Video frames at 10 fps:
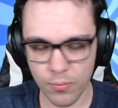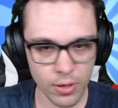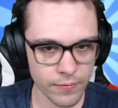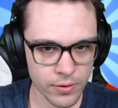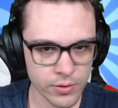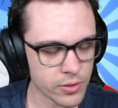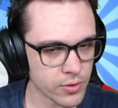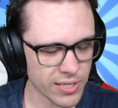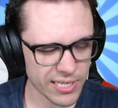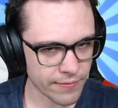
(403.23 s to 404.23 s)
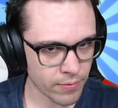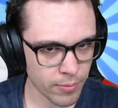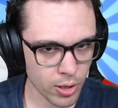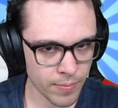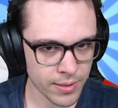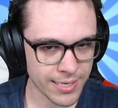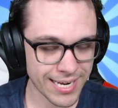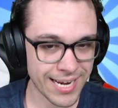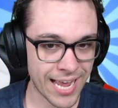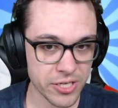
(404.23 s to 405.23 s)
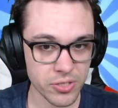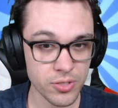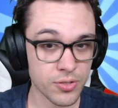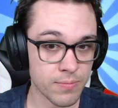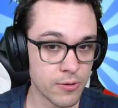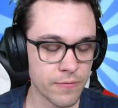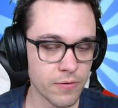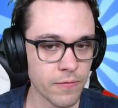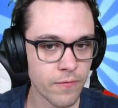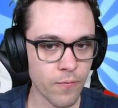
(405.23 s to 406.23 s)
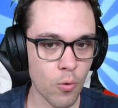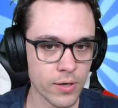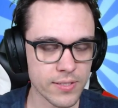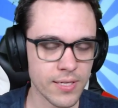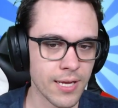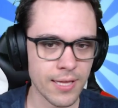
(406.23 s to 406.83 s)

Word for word: one of you is using a different Pokemon that can actually use a move to force